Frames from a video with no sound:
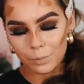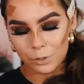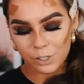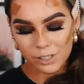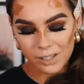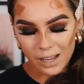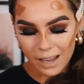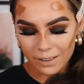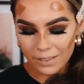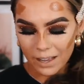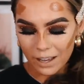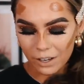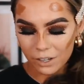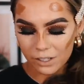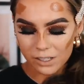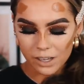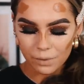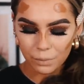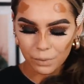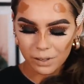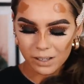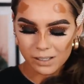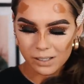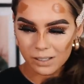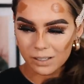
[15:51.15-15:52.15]
I'm just saying that because
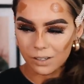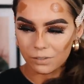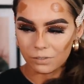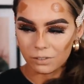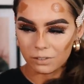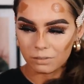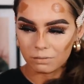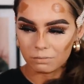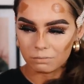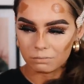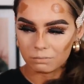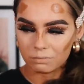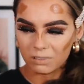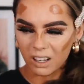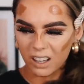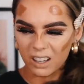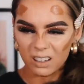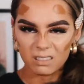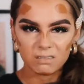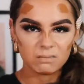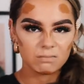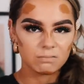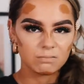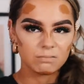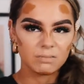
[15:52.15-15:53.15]
everyone has a different
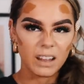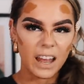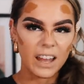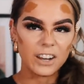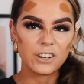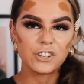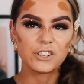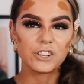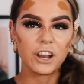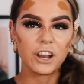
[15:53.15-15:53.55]
like head